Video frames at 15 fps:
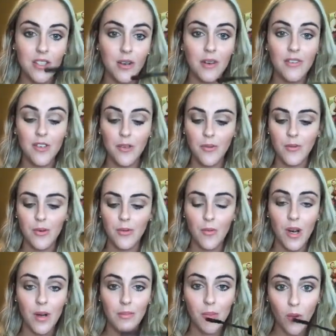So if you
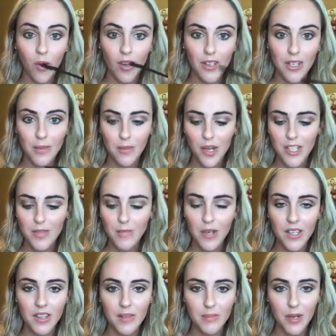want more on your brush,
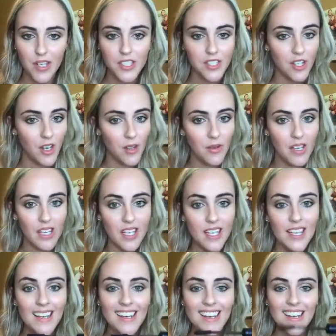put the brush all the way in